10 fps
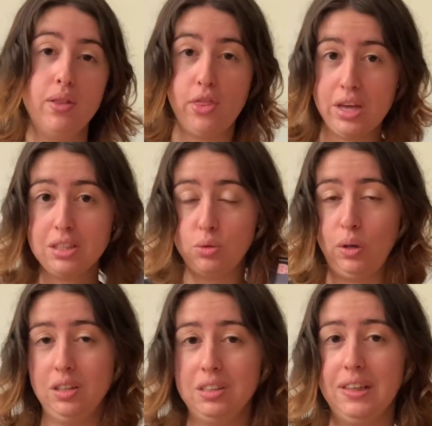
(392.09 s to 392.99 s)
This
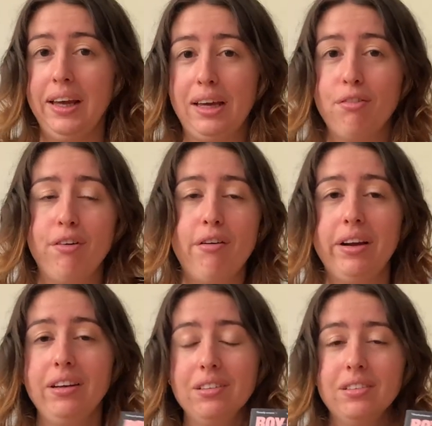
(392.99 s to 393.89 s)
reads like a
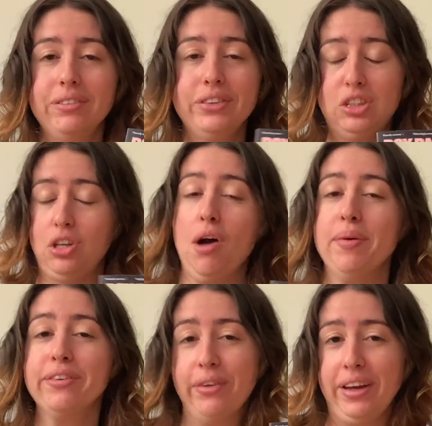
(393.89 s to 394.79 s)
very
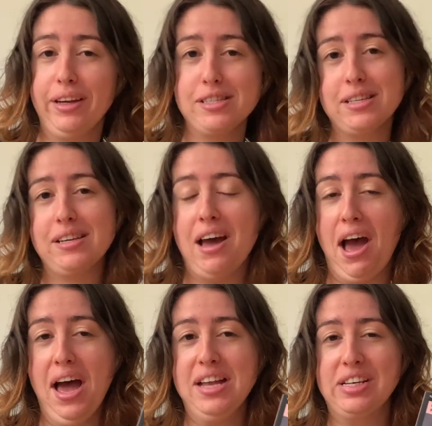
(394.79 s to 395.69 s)
disturbing read,
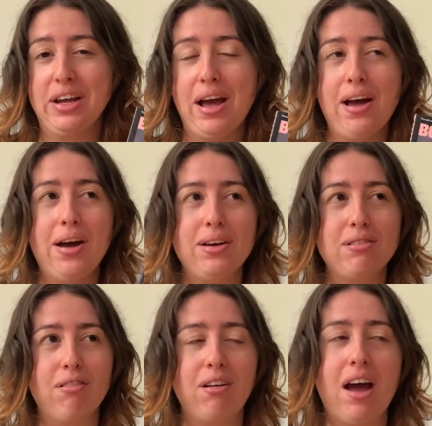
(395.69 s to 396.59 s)
and
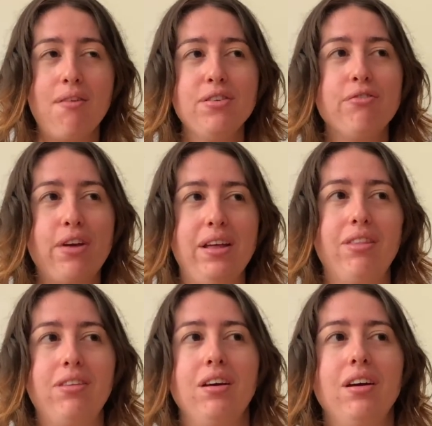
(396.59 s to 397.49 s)
having
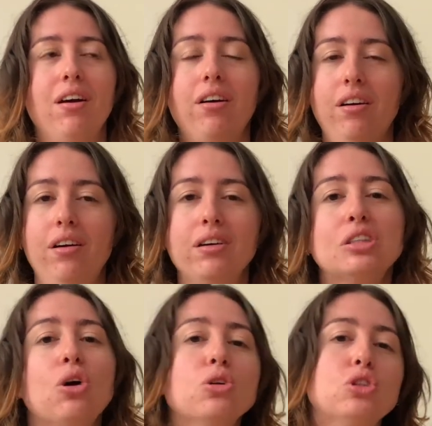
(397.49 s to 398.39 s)
read her
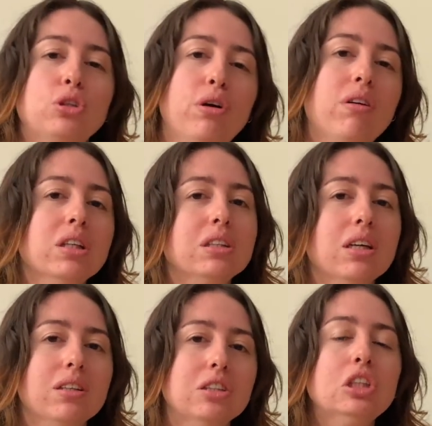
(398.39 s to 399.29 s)
short stories,
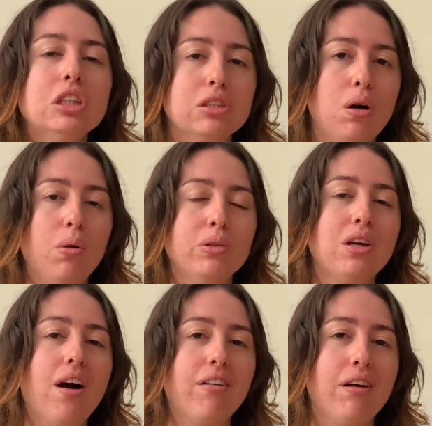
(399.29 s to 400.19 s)
and she's always
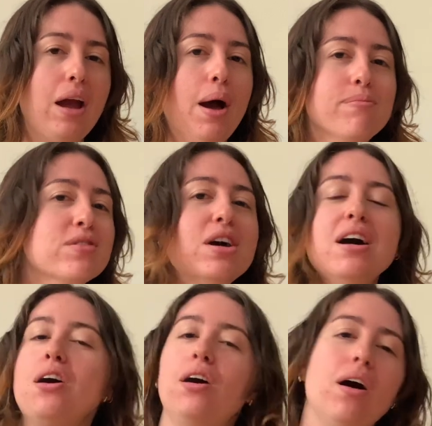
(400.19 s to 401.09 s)
hungry, I'm
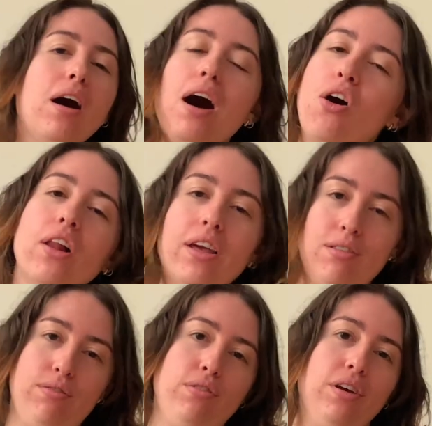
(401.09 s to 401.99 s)
all in
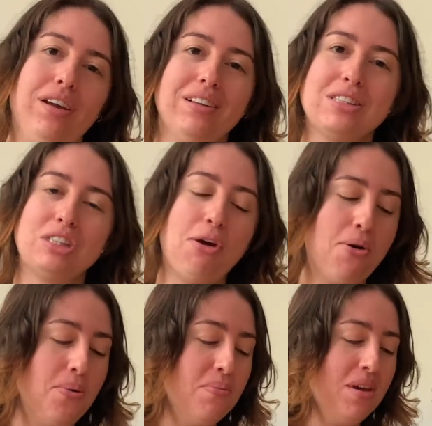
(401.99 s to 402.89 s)
for it.
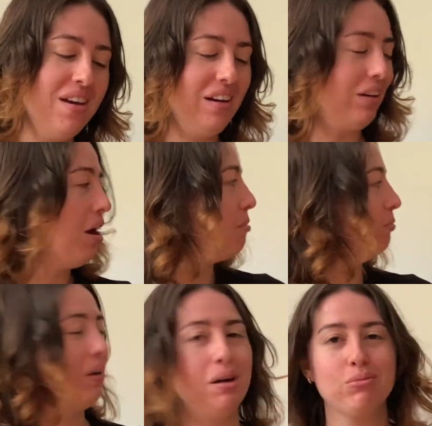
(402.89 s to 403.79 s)
So yeah,
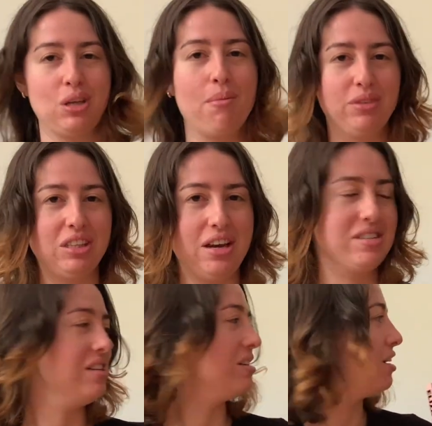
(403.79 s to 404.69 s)
I'm
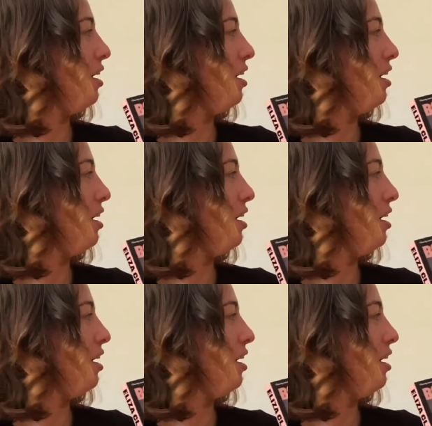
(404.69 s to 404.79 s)
excited.